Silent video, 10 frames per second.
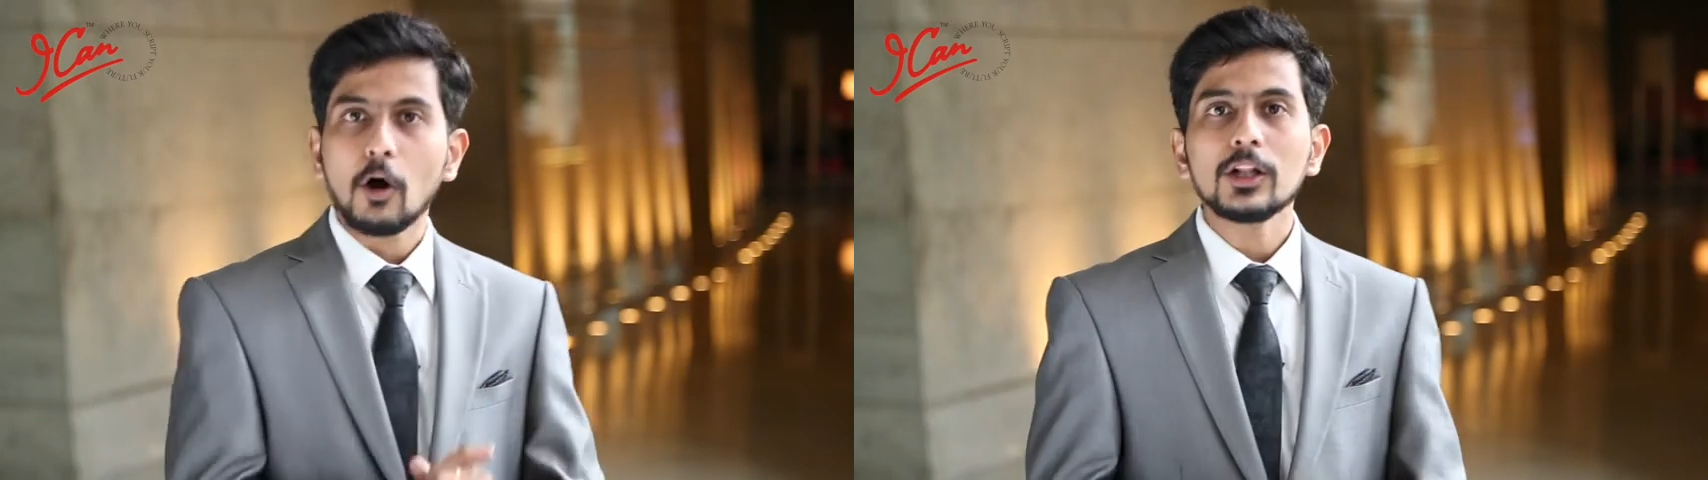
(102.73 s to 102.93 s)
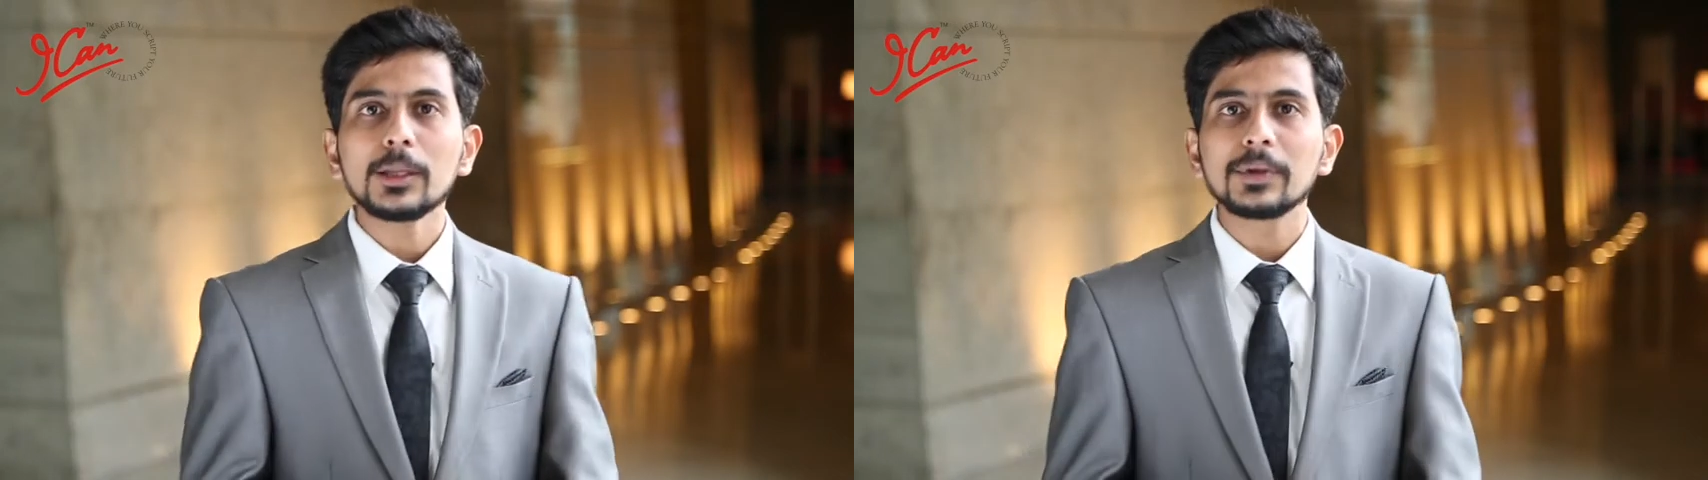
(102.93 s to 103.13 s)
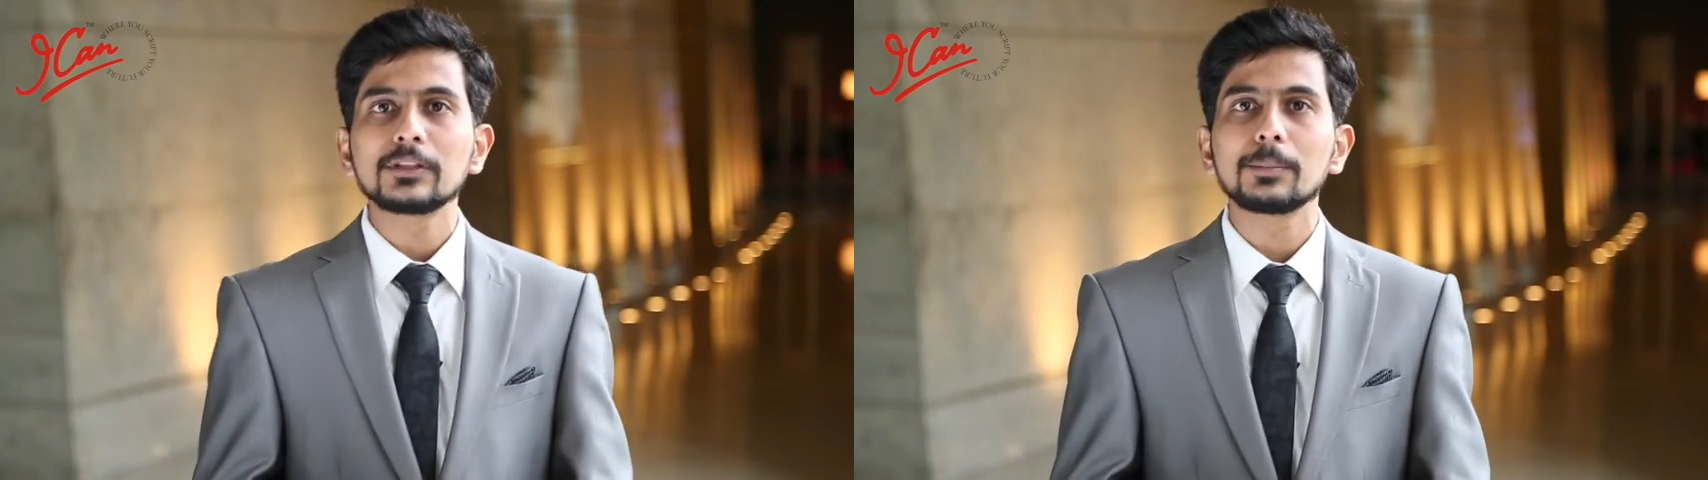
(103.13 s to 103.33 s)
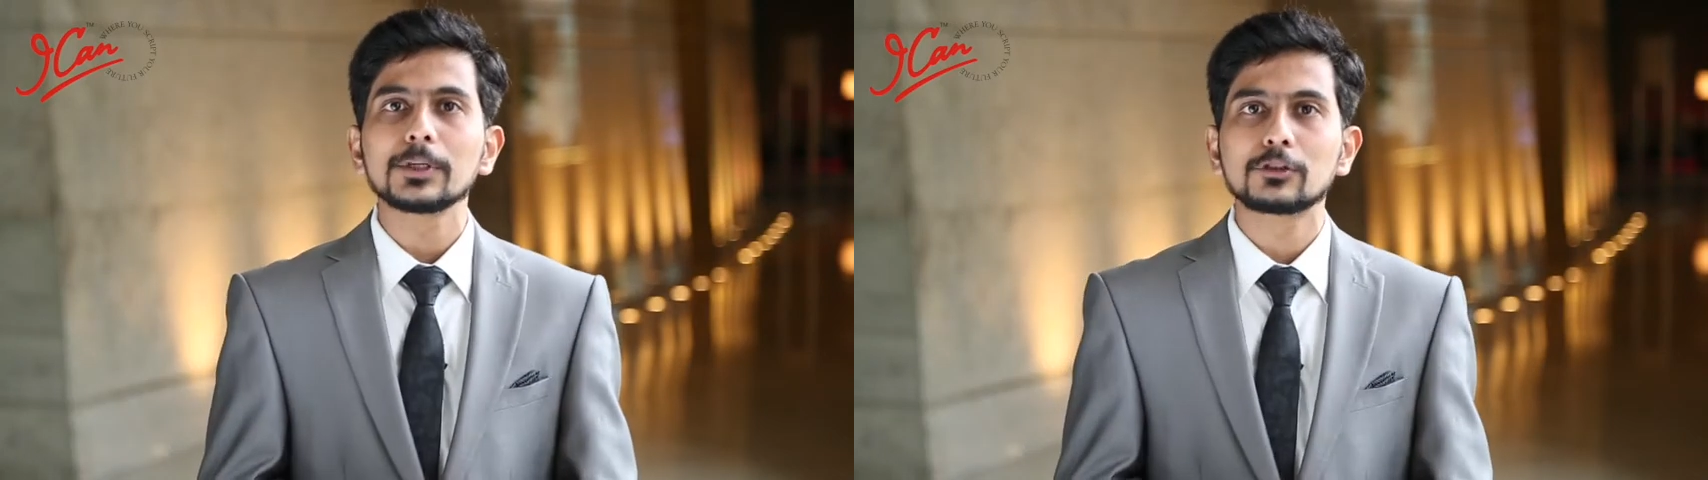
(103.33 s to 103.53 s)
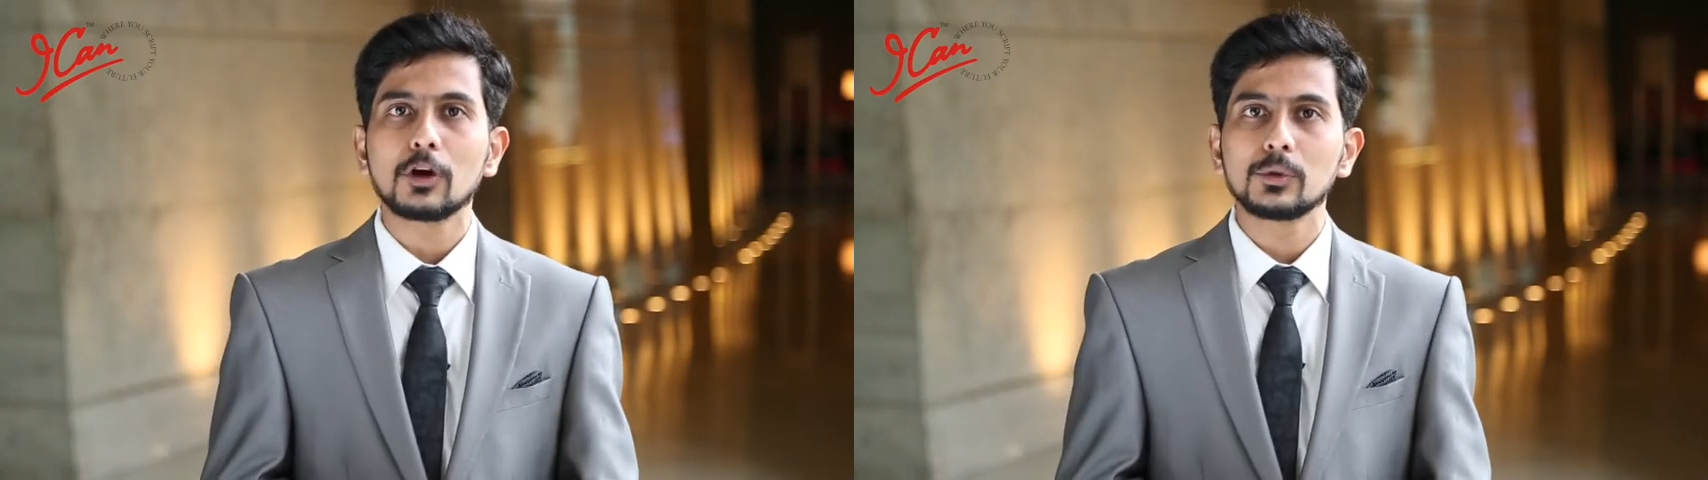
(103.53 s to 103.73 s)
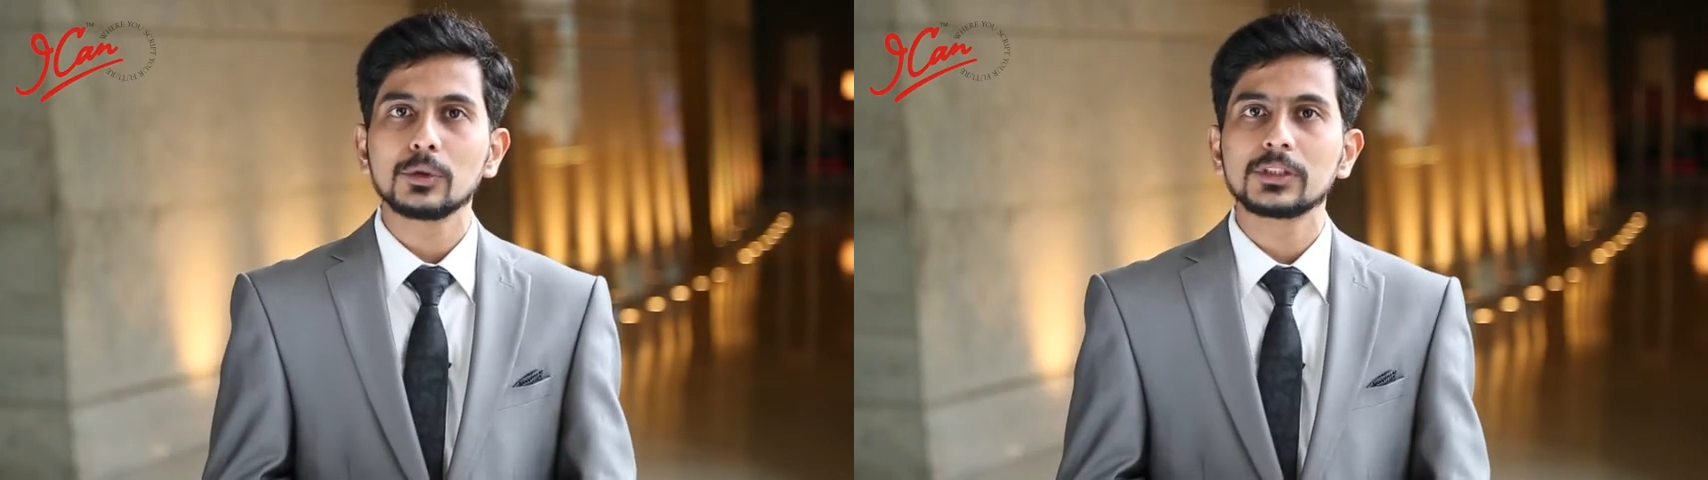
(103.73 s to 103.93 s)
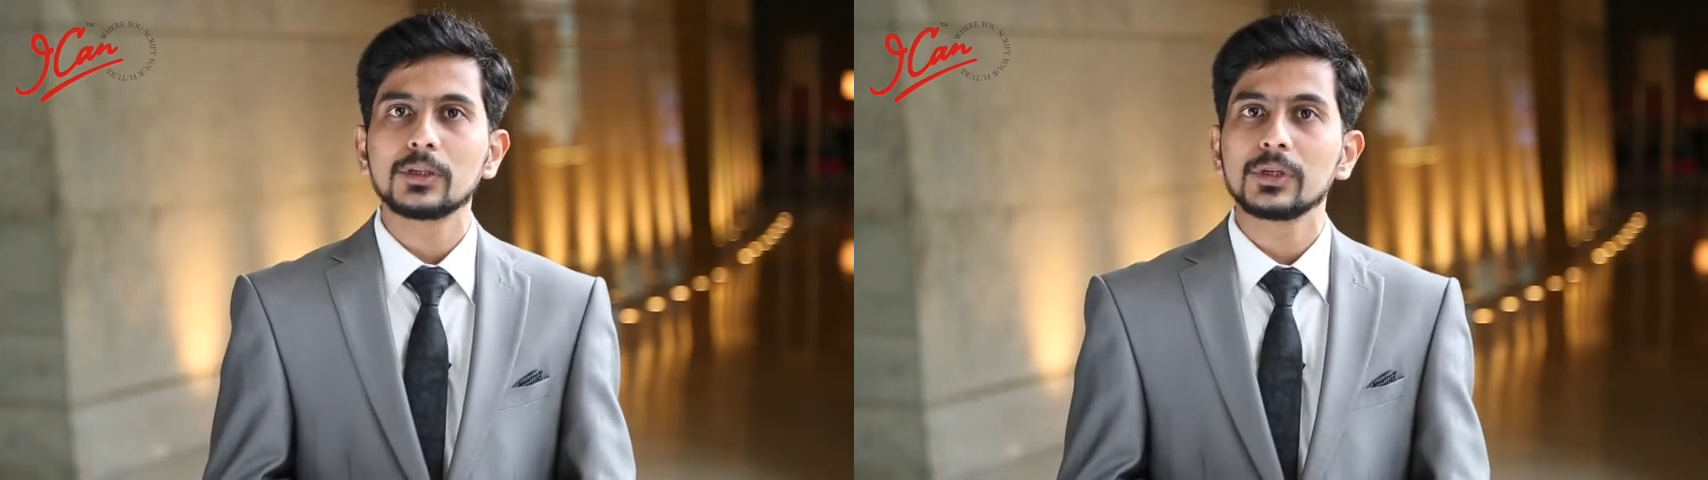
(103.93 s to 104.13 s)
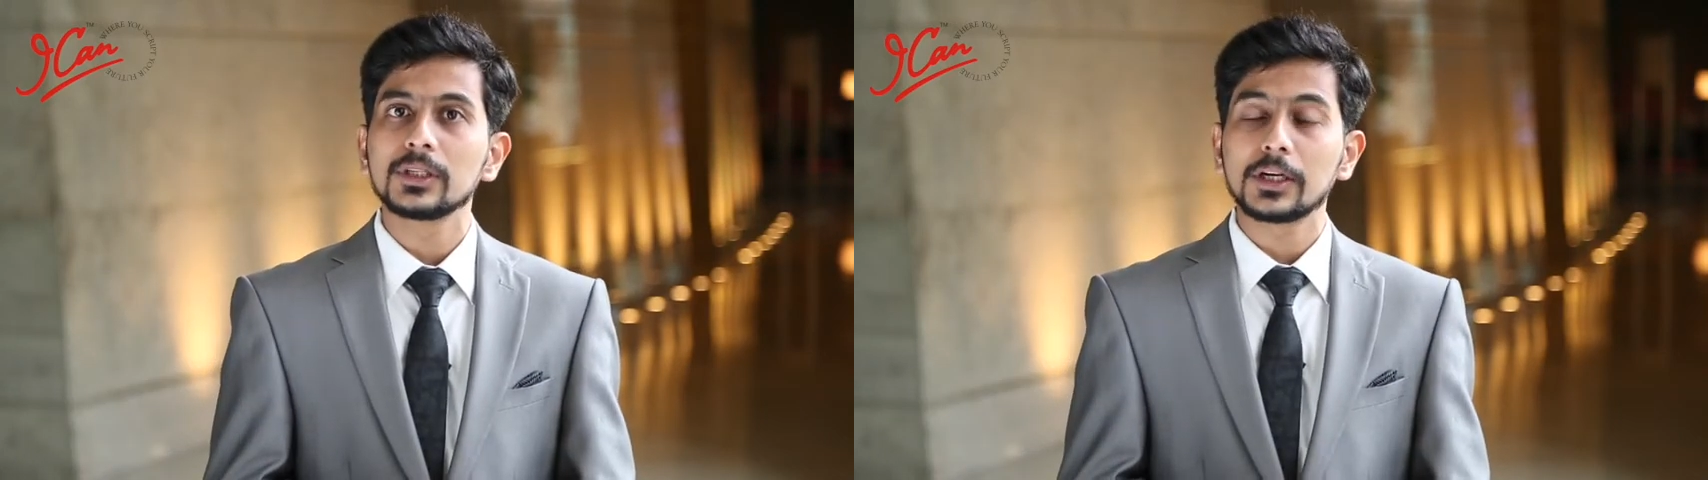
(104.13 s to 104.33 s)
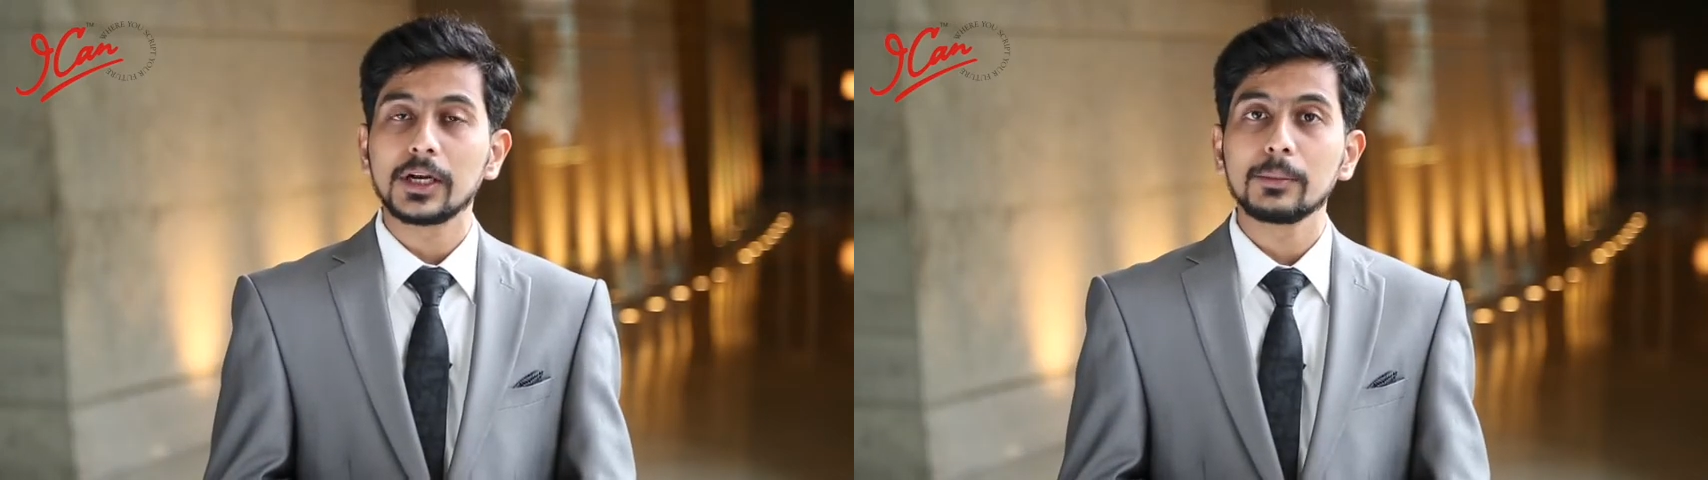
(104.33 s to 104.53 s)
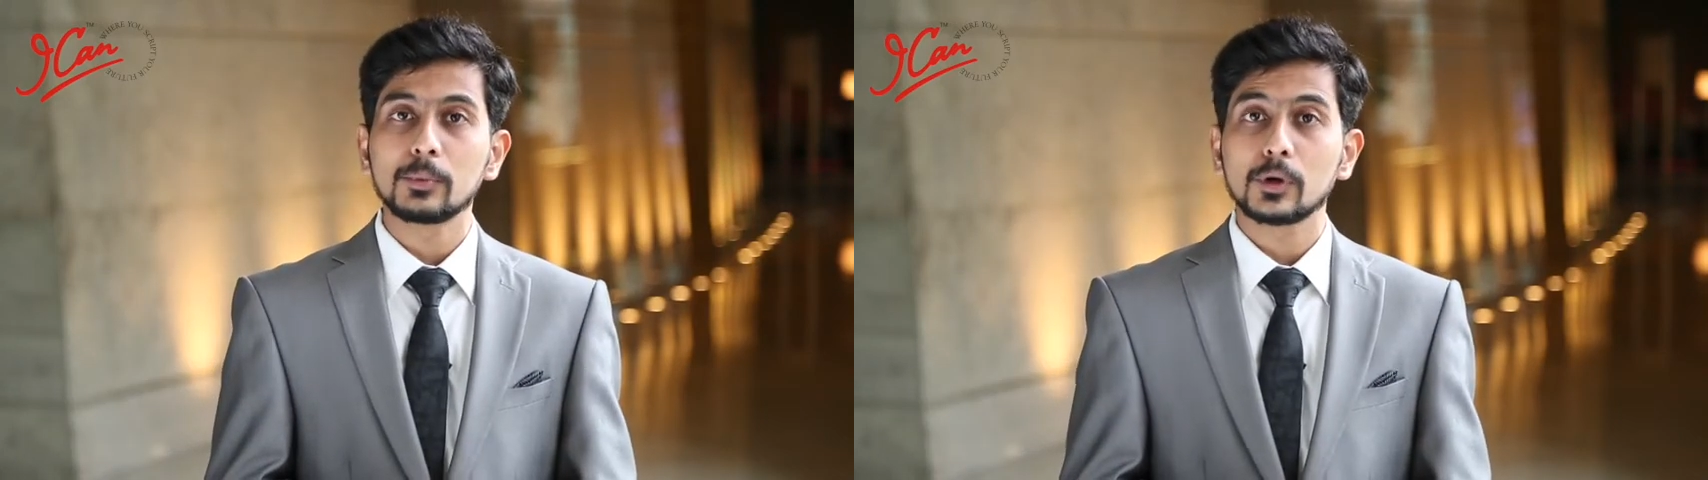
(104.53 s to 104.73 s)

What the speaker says: all the principles taught to us during the training